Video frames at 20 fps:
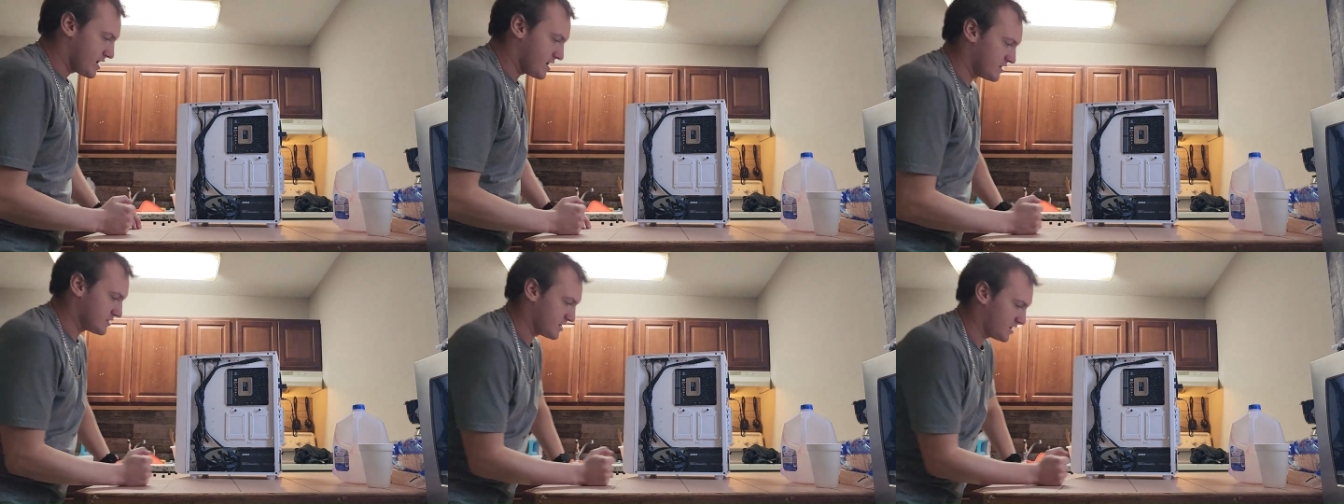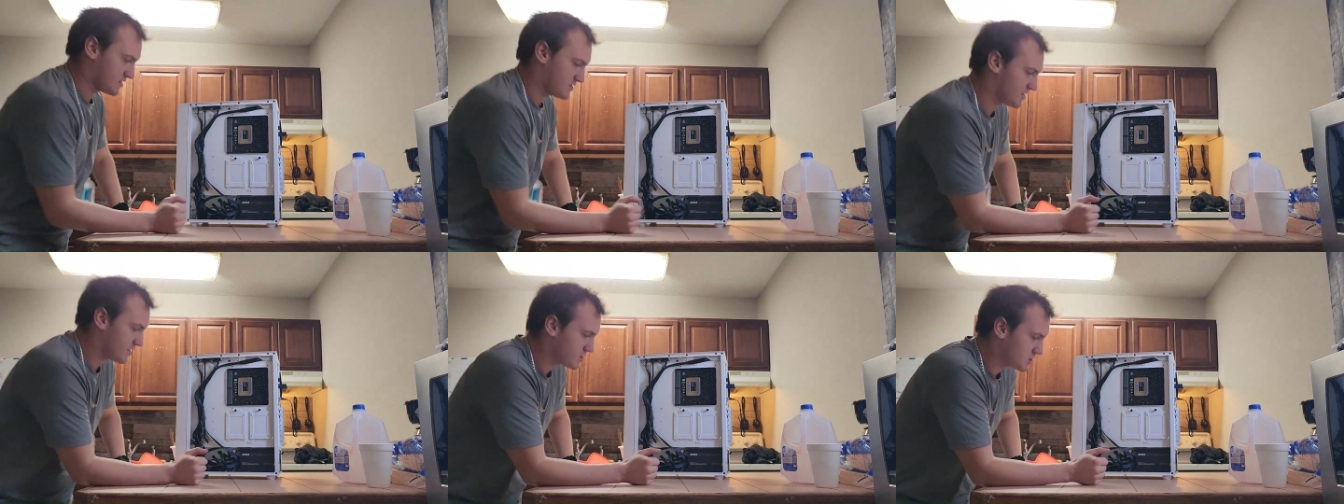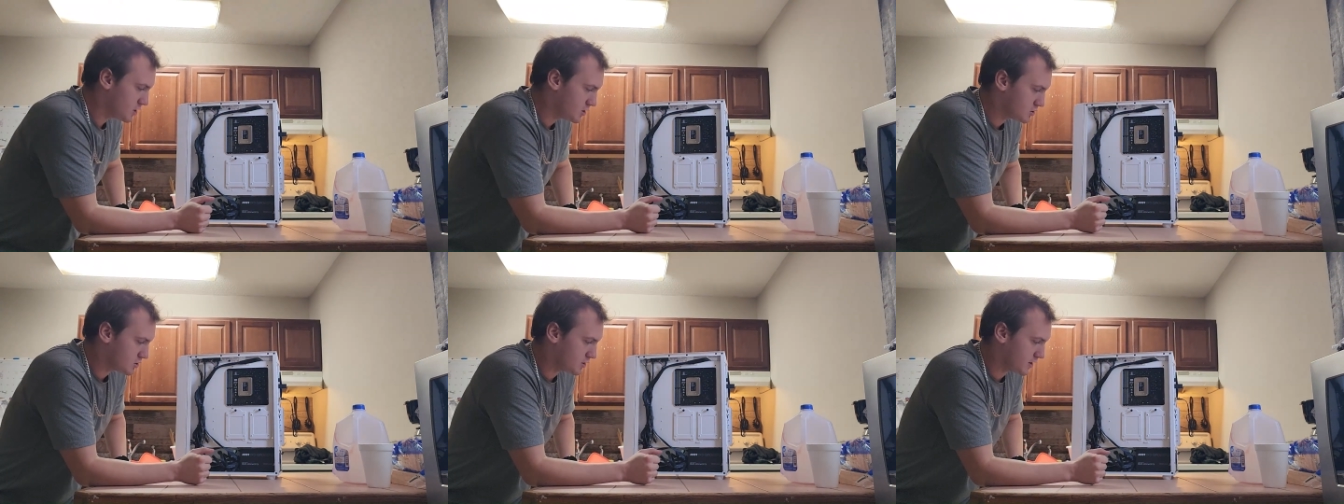is a
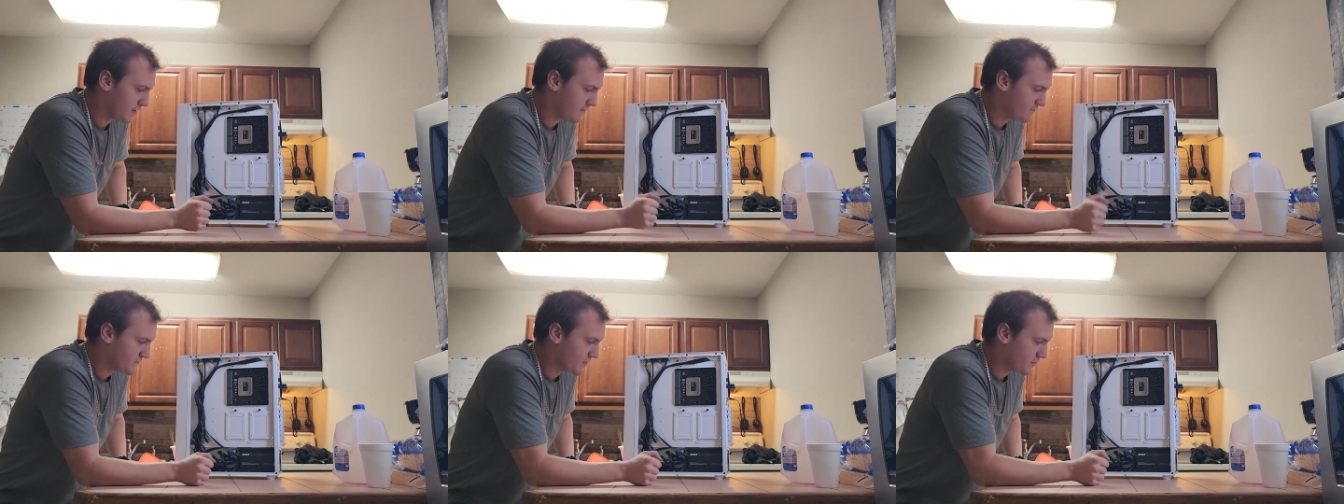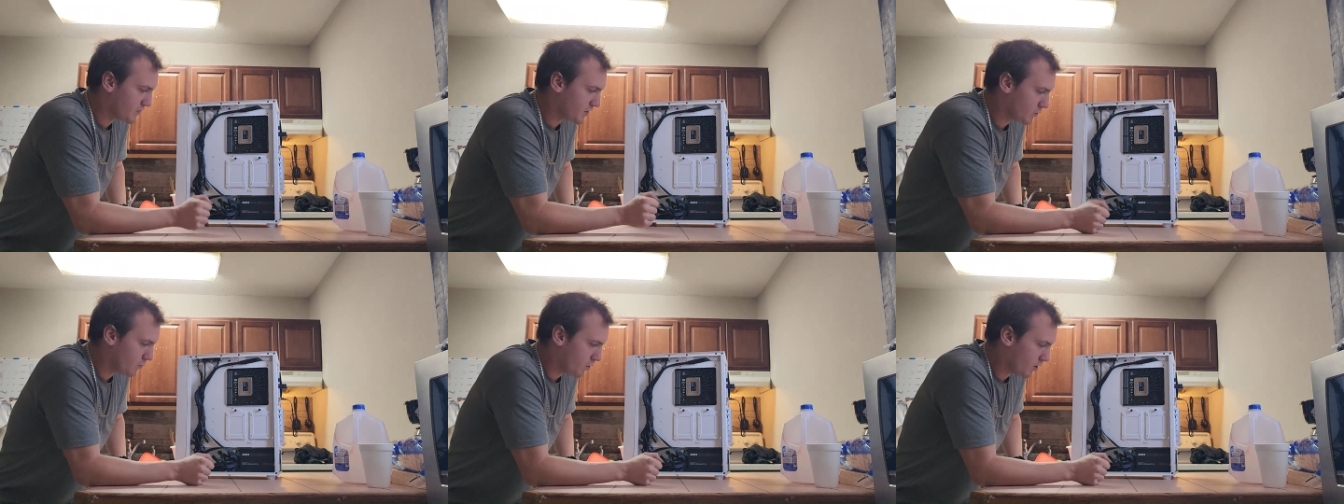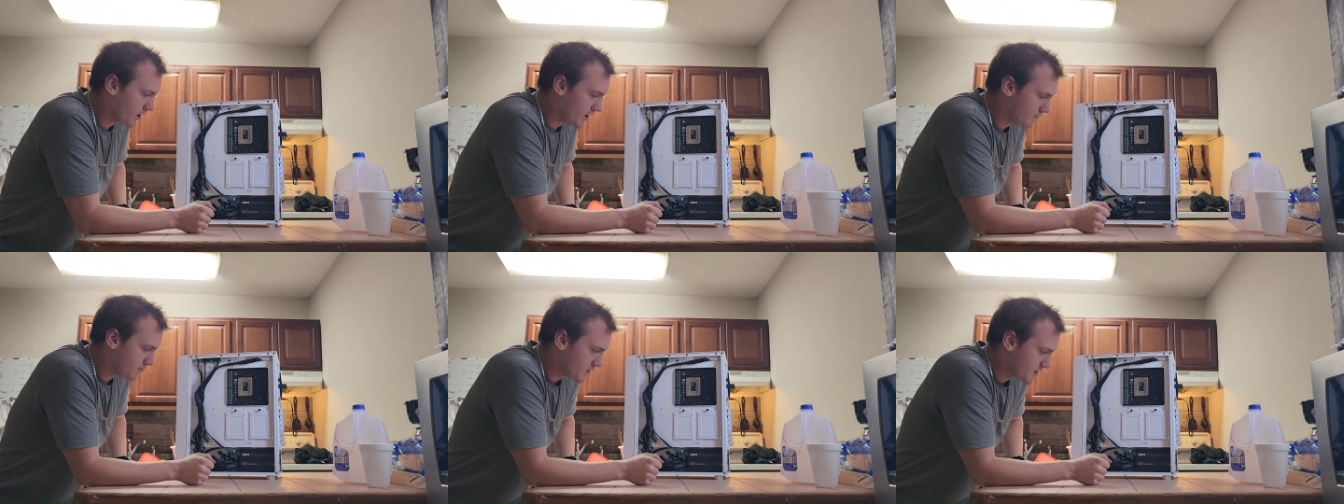650
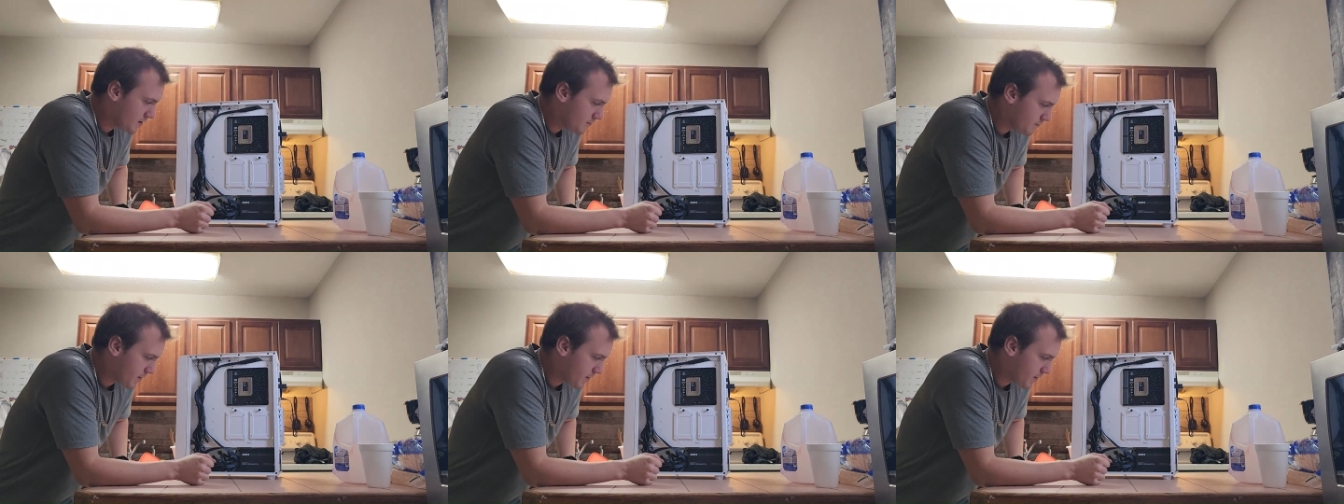watt